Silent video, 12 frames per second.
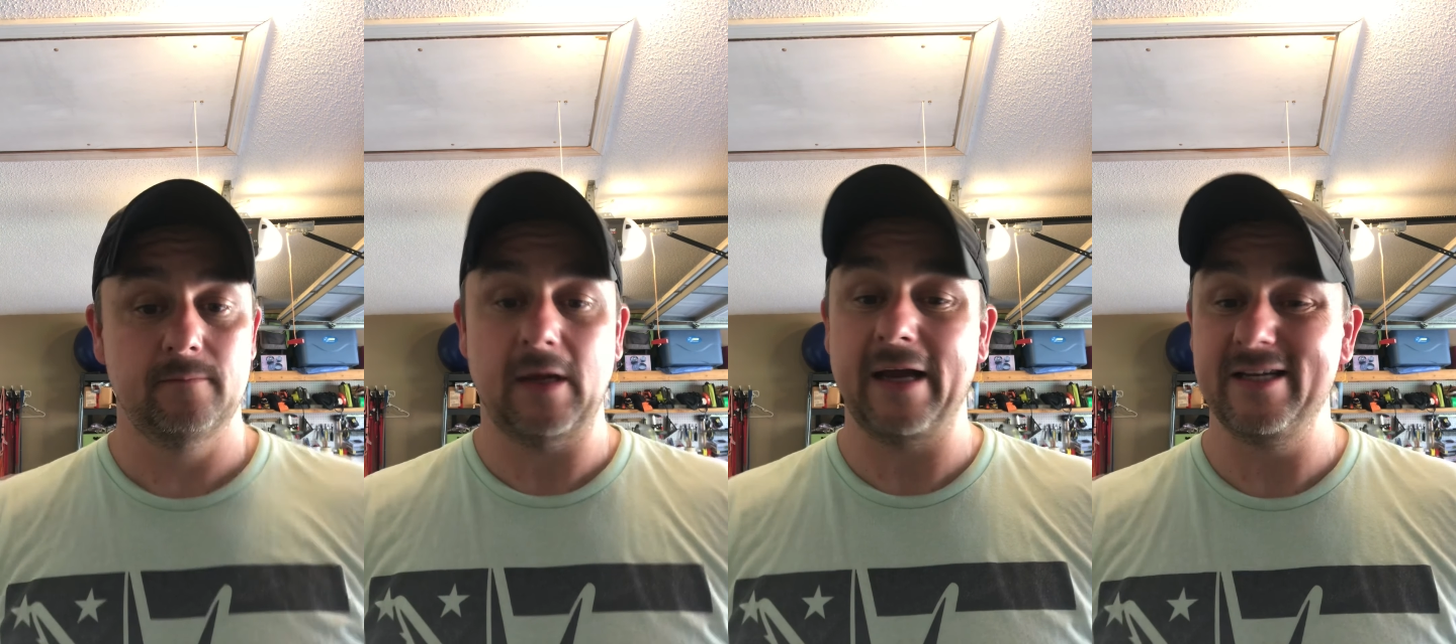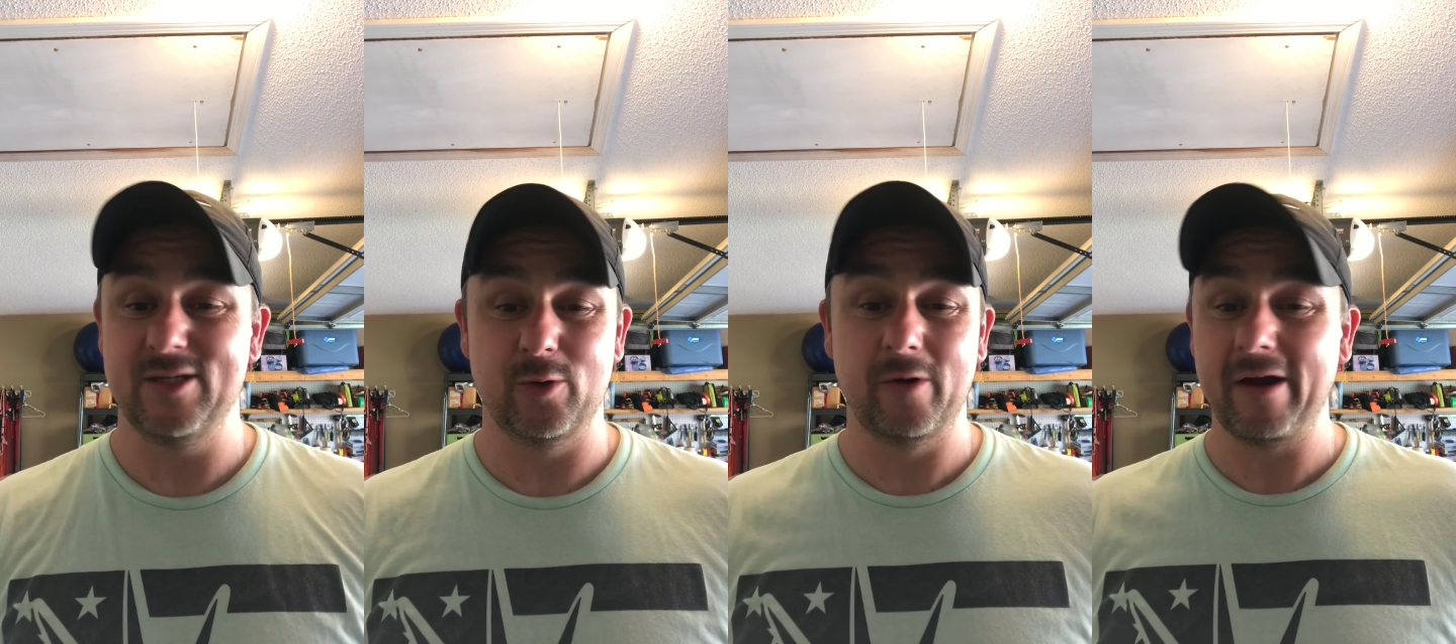I
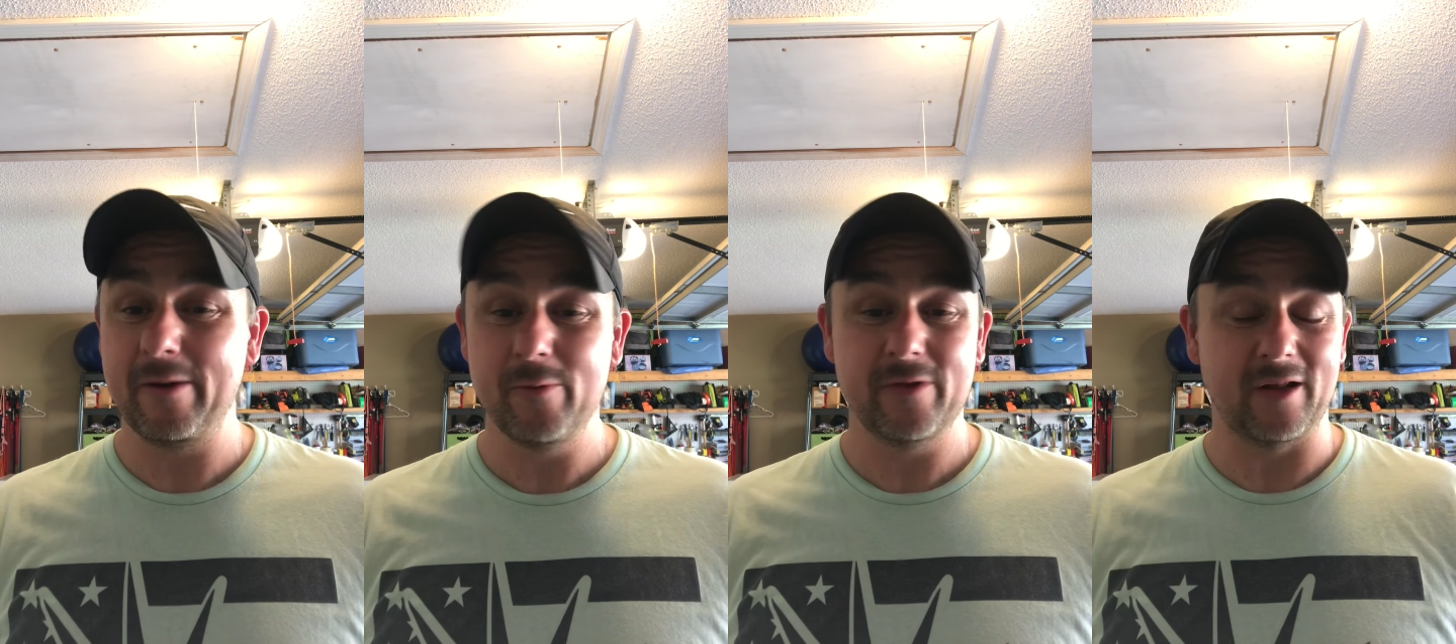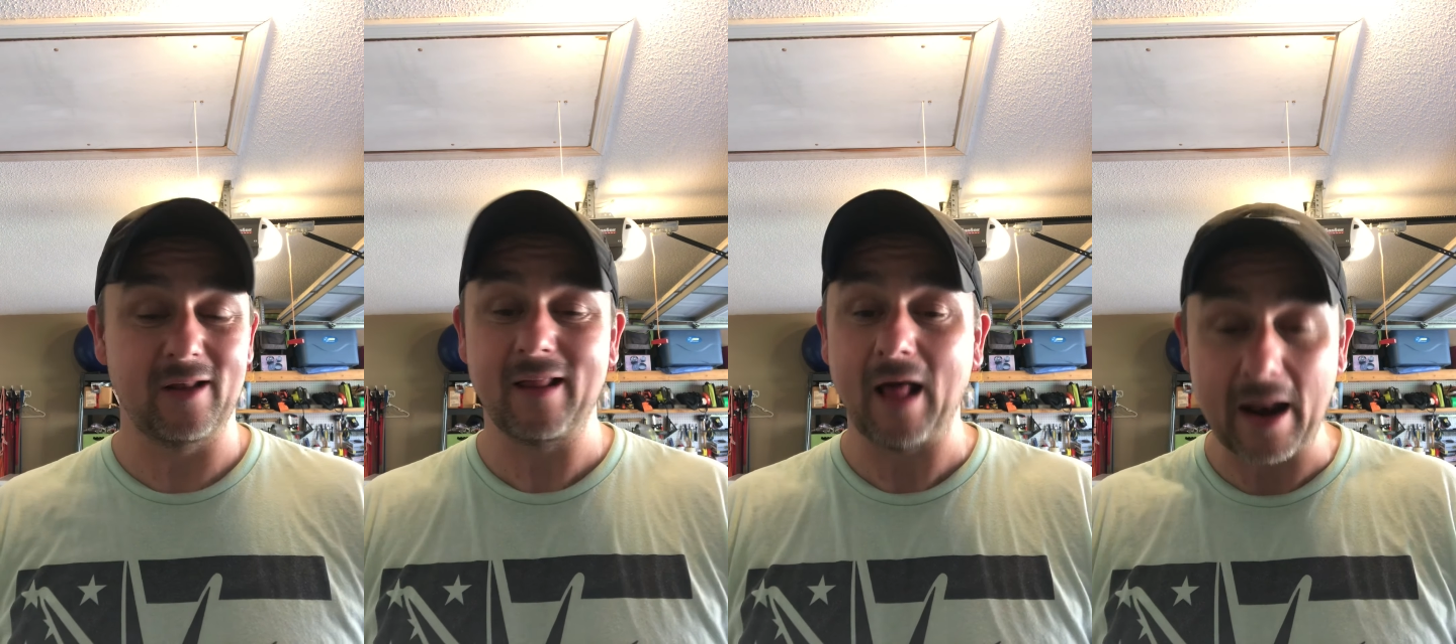disagree with a
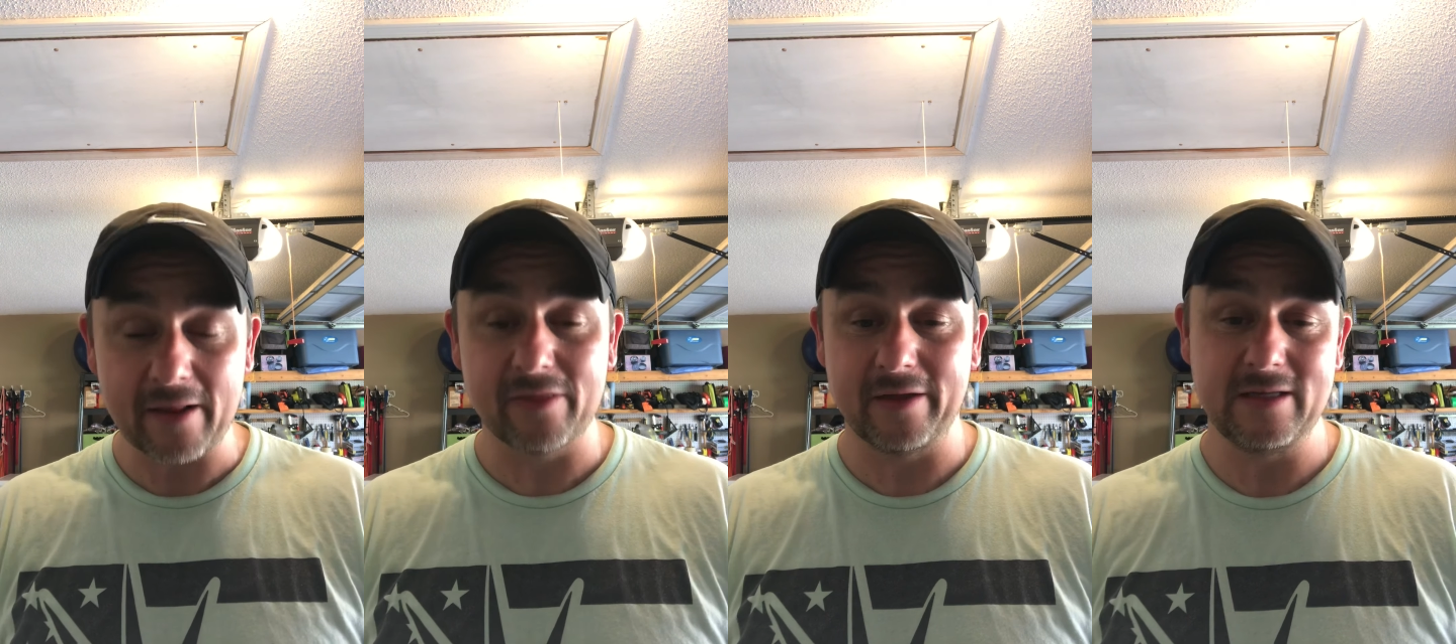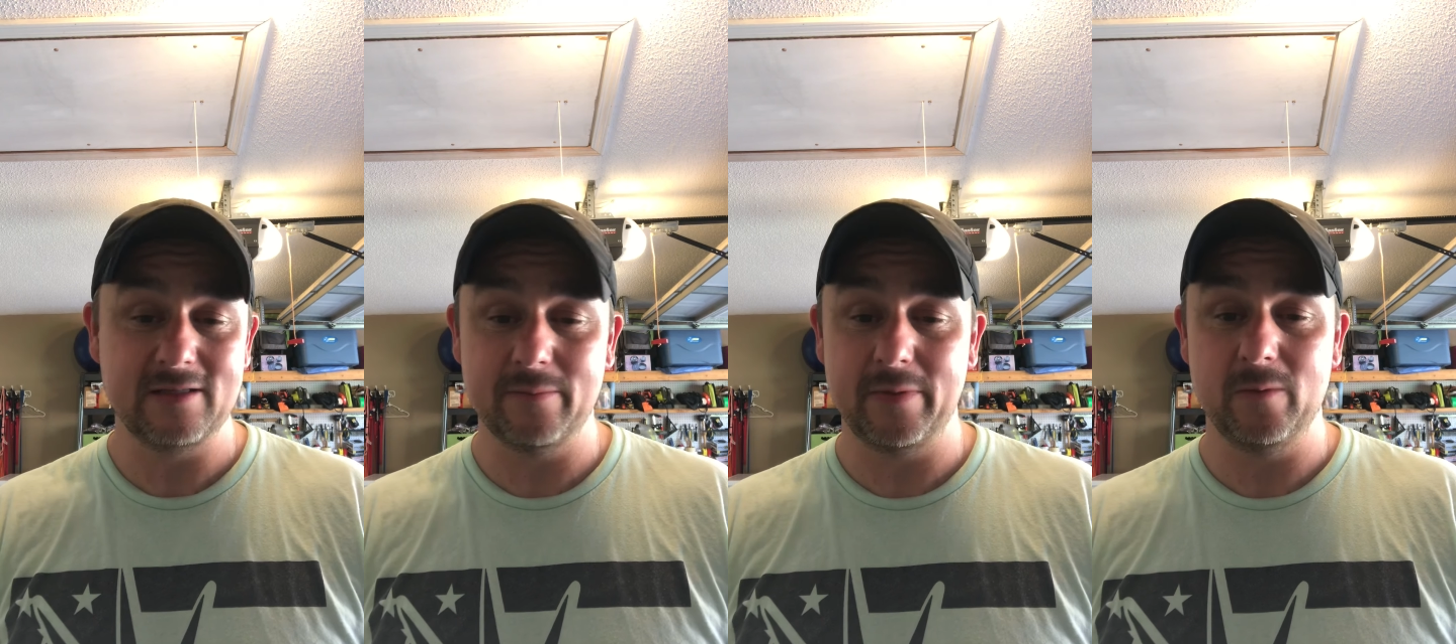lot of things
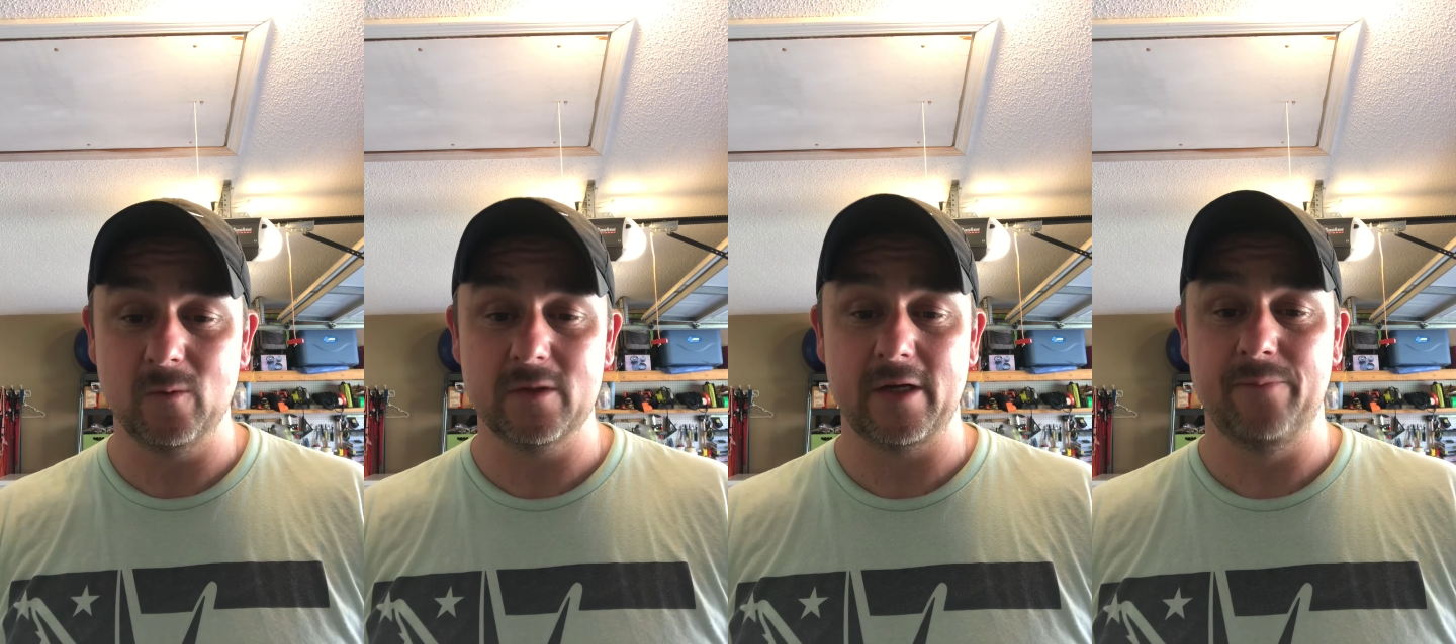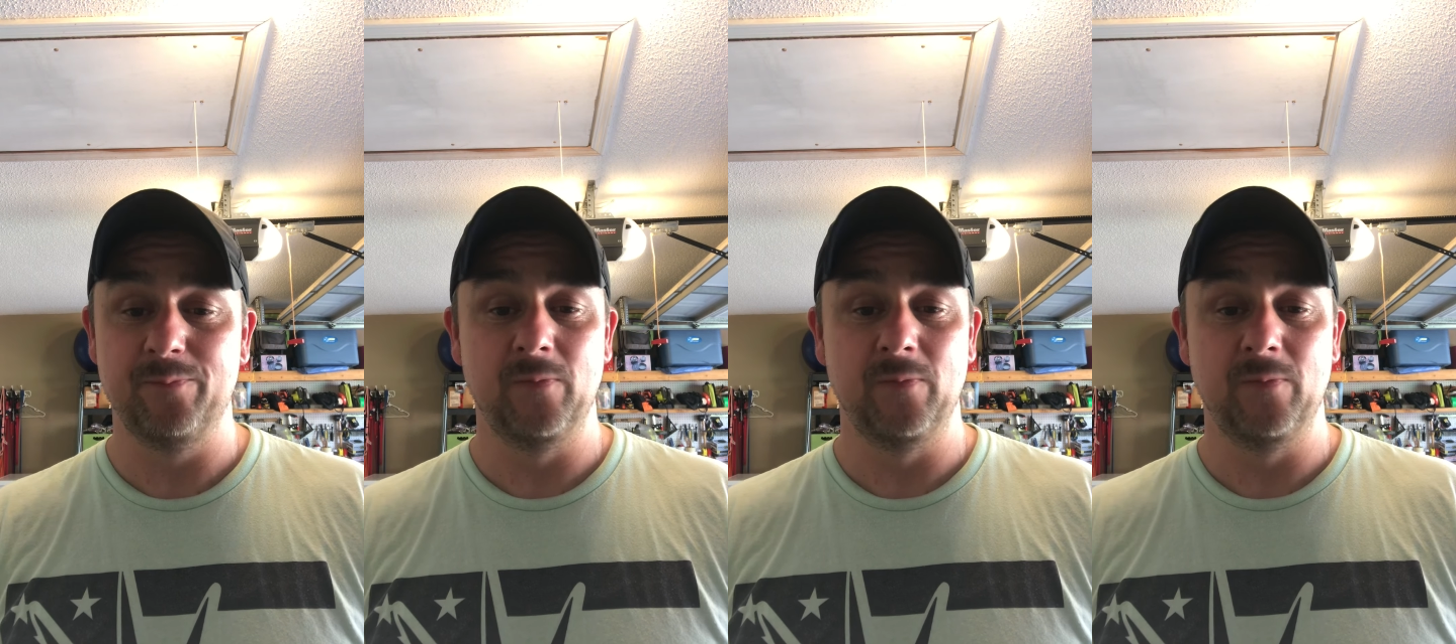that people say.